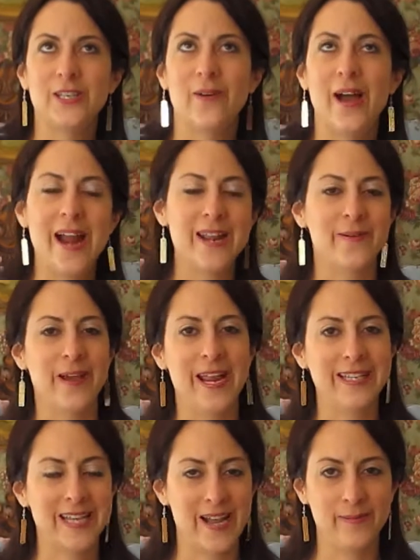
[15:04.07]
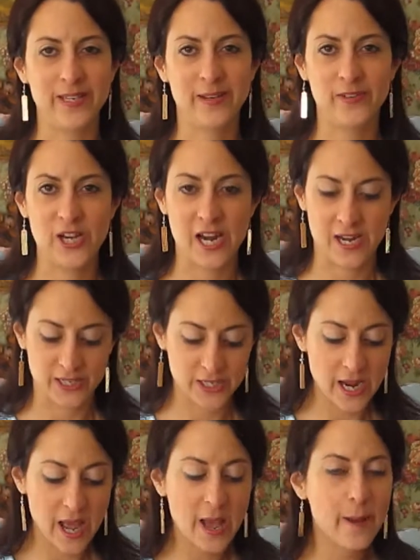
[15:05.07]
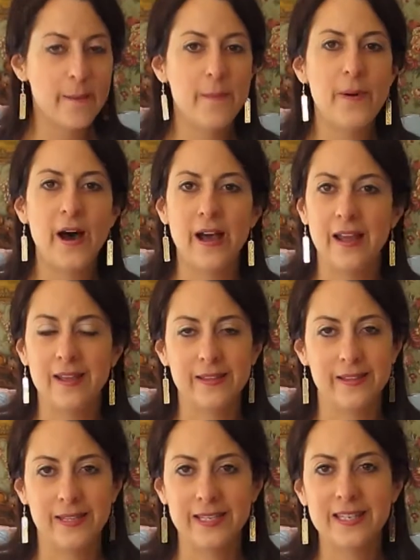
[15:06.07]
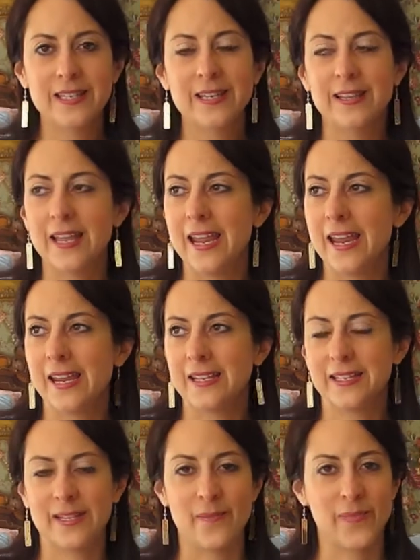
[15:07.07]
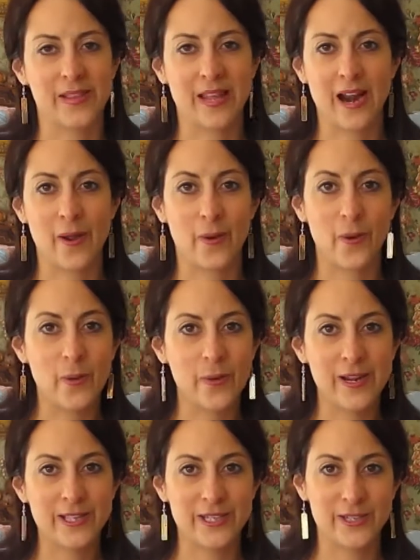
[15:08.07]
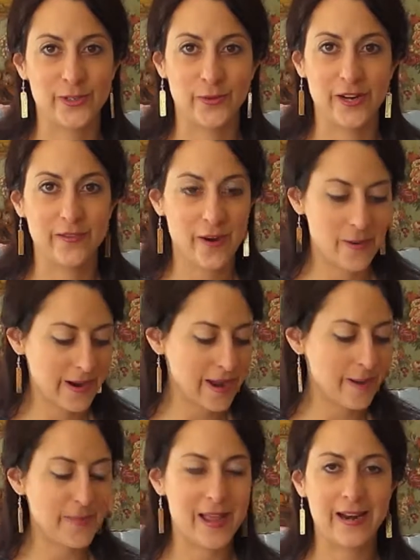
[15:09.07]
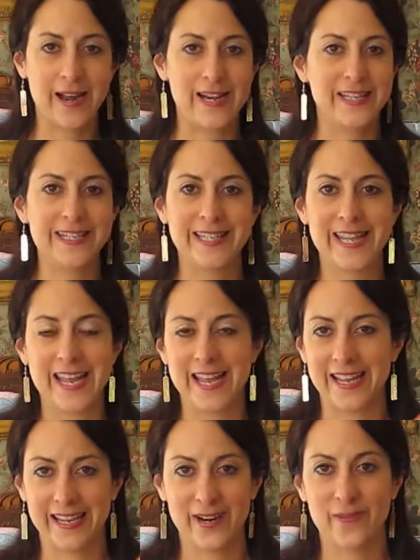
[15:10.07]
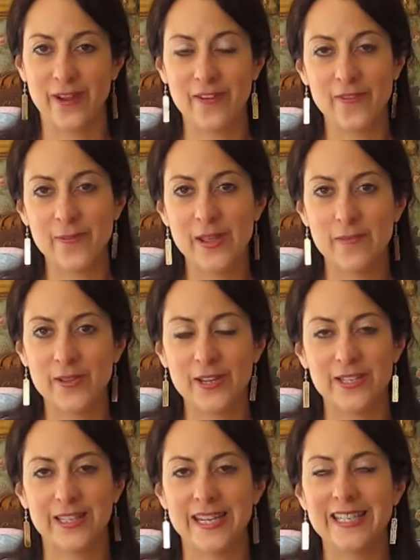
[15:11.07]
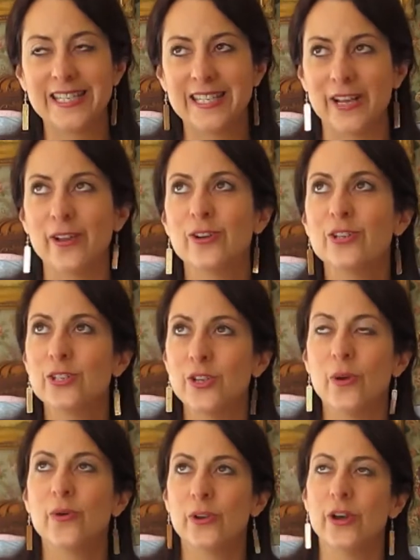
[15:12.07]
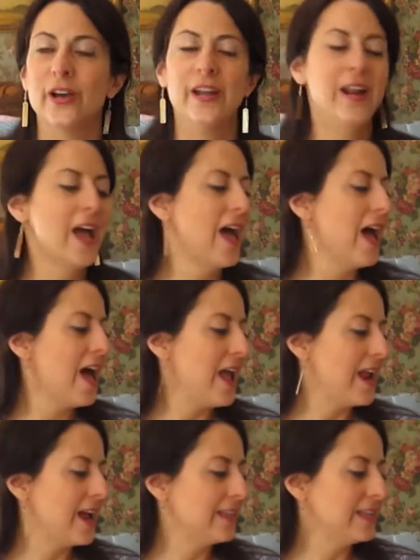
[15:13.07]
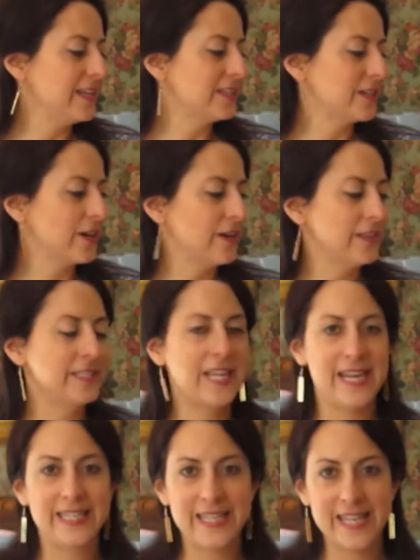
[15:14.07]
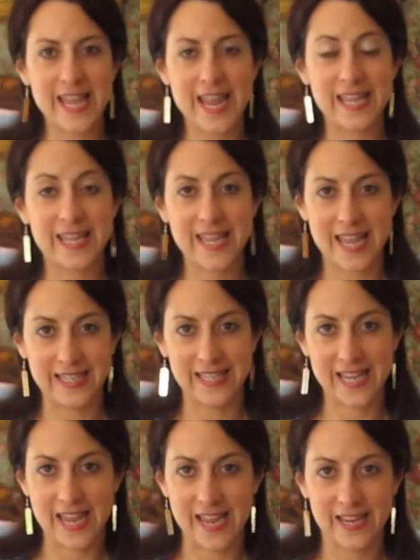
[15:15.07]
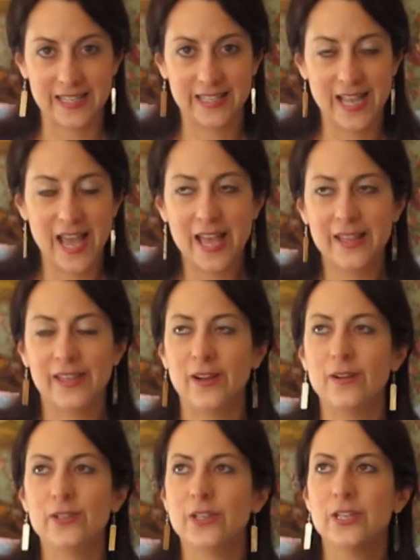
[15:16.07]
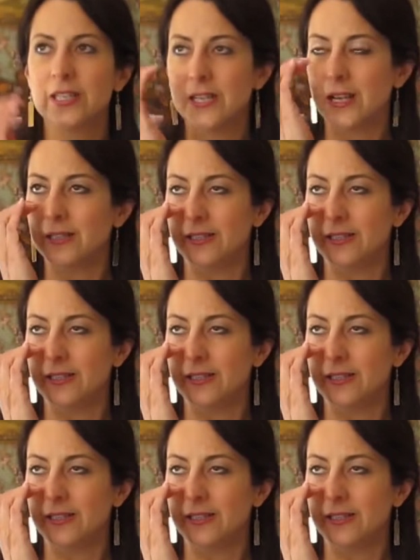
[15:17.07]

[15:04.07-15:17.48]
So anyway, times have changed. But this is like something that I always enjoyed growing up, and I just can't get away from it because they still are so good. And these are the Tasty Cake candy cakes. They're just